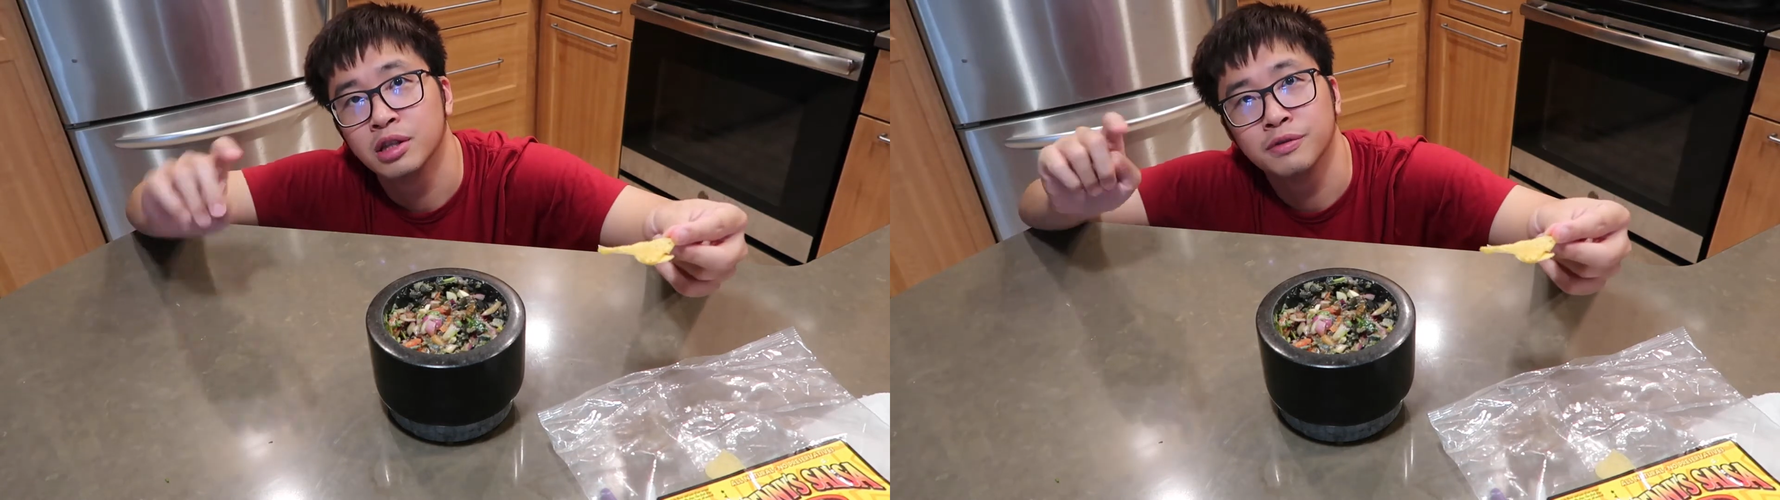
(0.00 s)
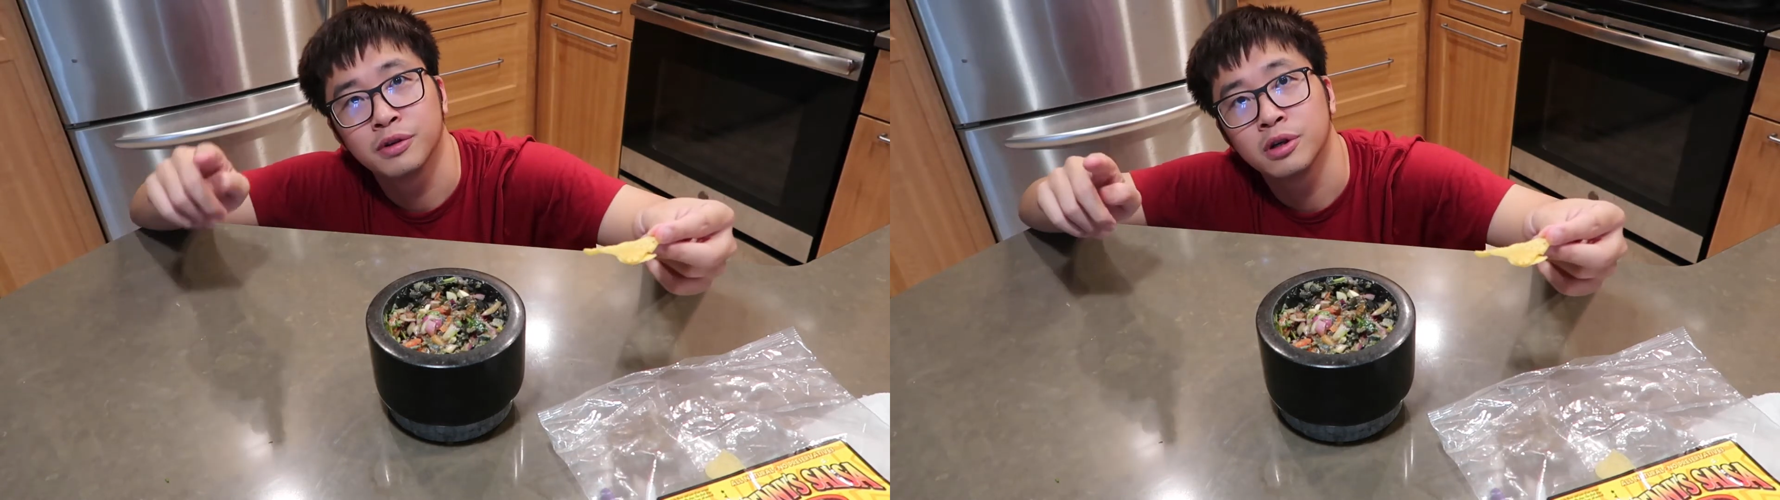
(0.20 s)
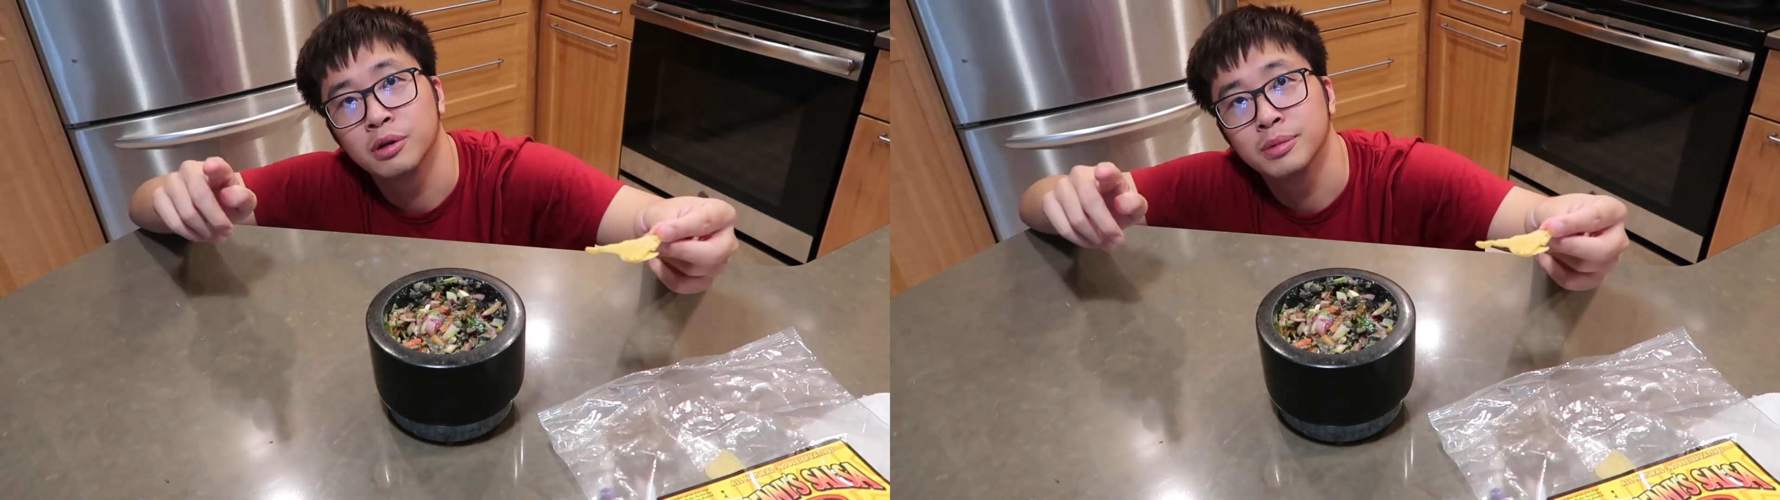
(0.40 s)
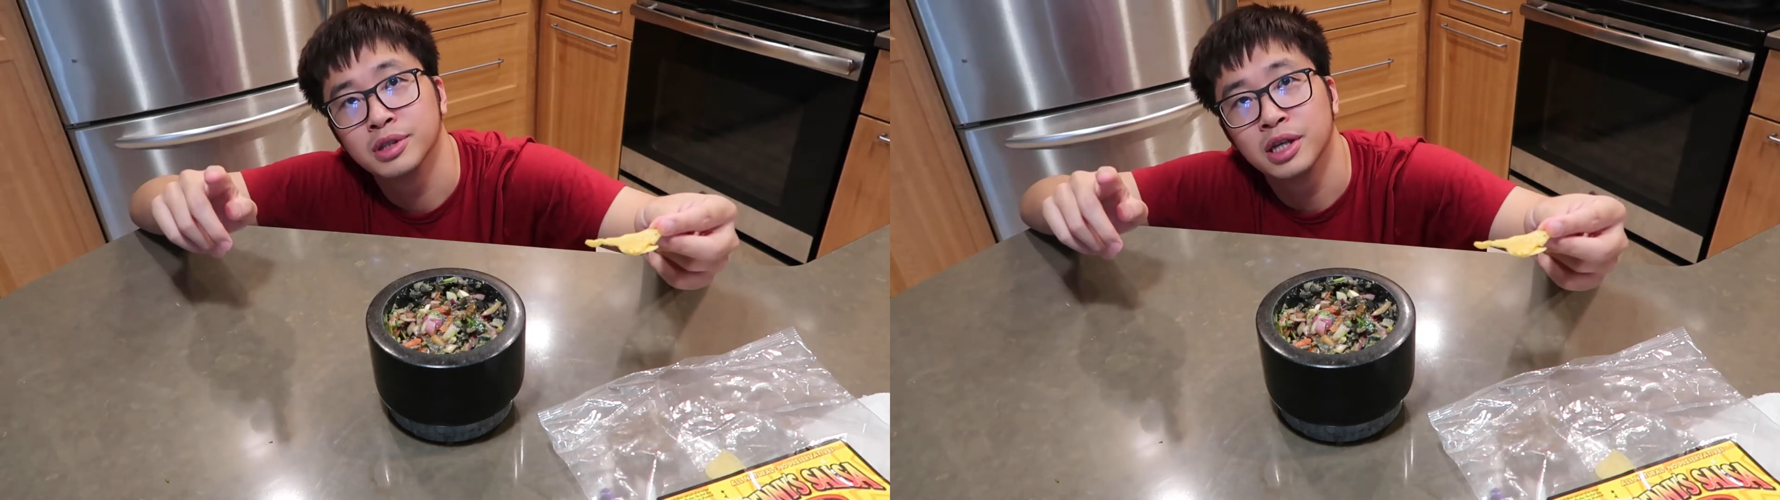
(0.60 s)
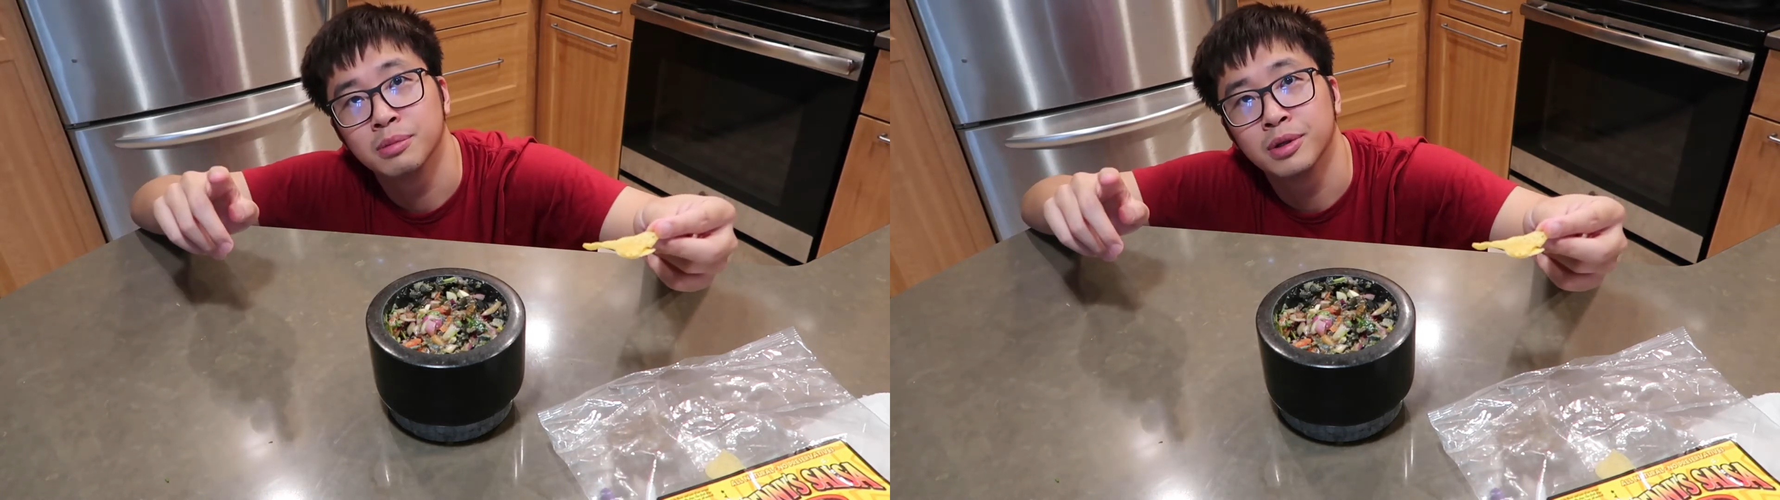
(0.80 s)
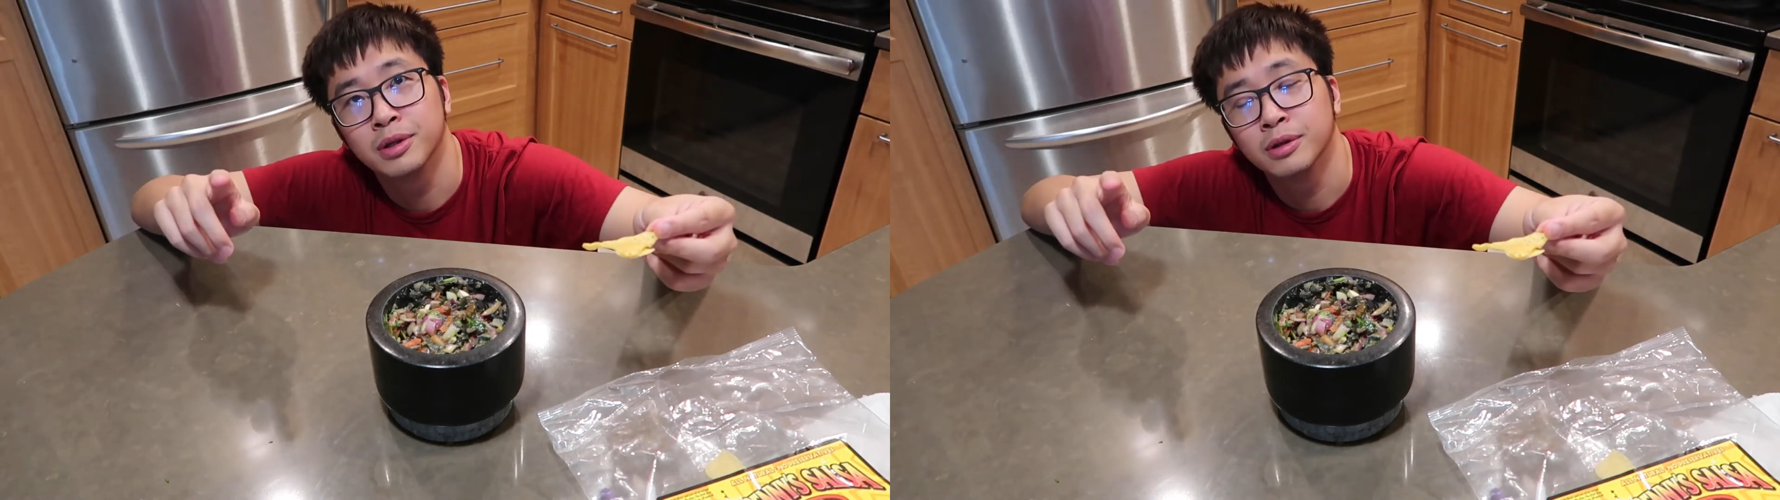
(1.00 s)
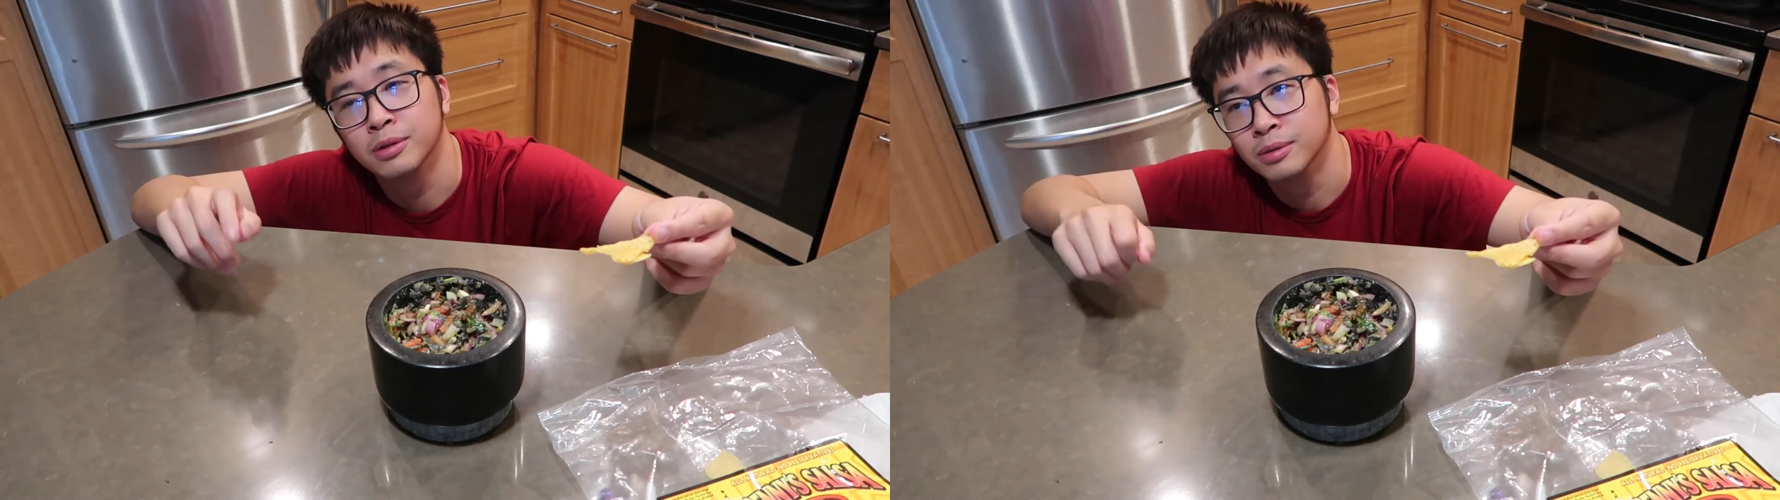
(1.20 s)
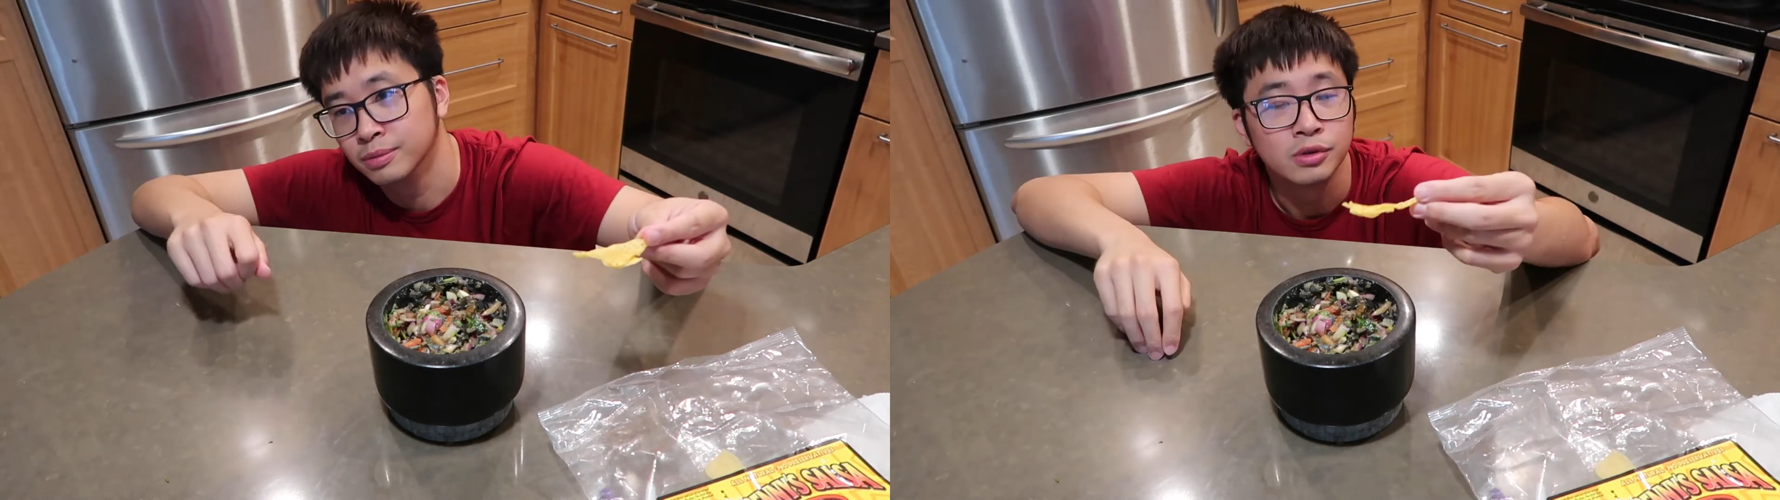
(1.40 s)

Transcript: Leave a comment down below.